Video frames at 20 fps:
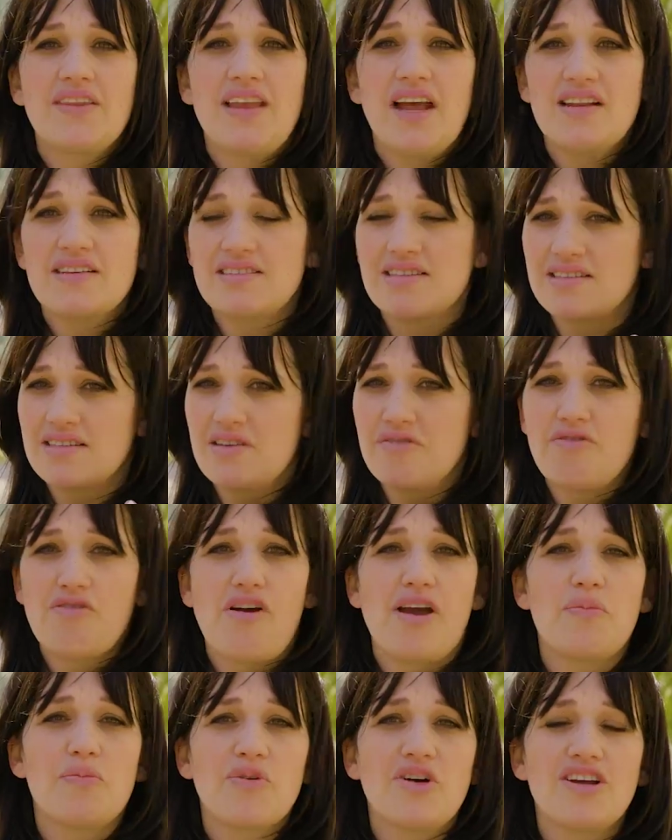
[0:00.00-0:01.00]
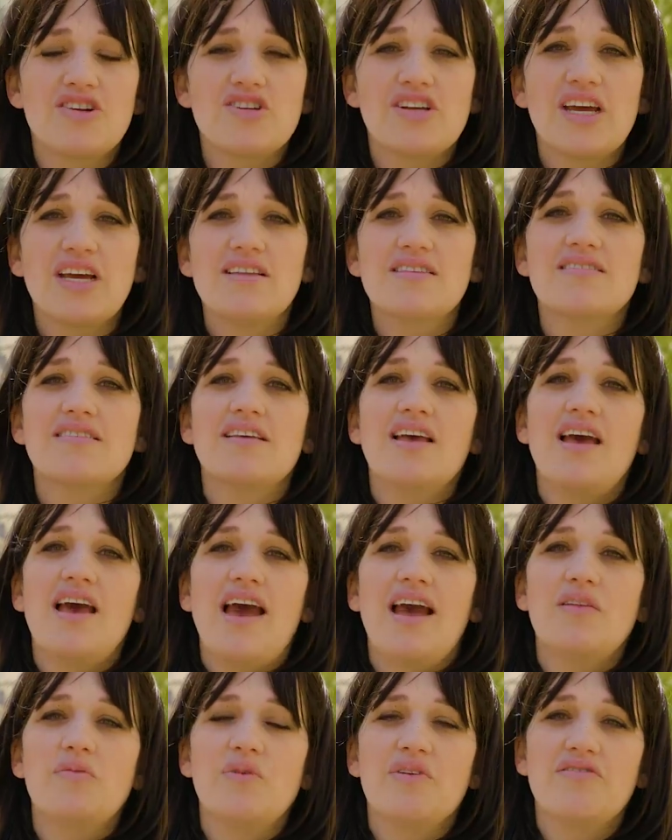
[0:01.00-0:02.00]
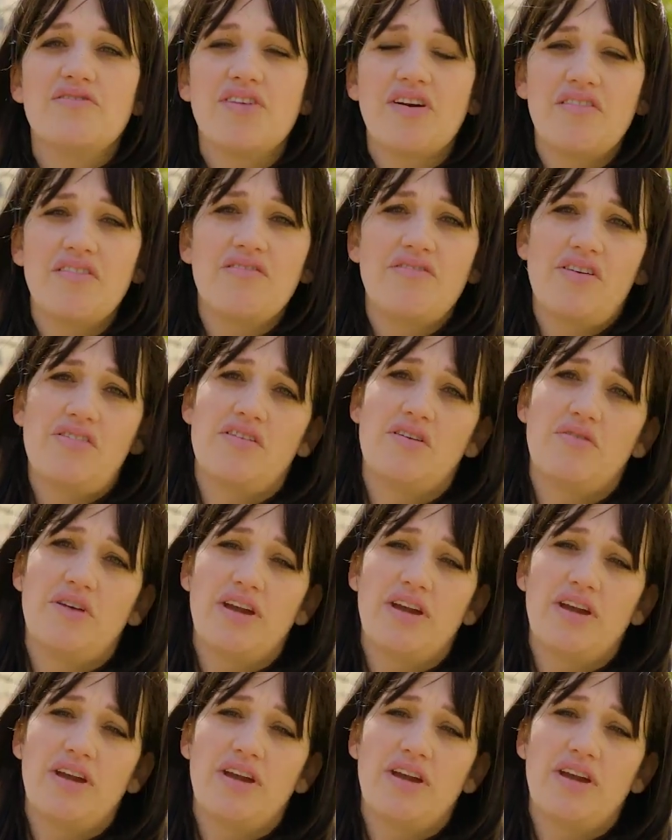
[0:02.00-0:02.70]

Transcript: That is a C4I project, and we're very, very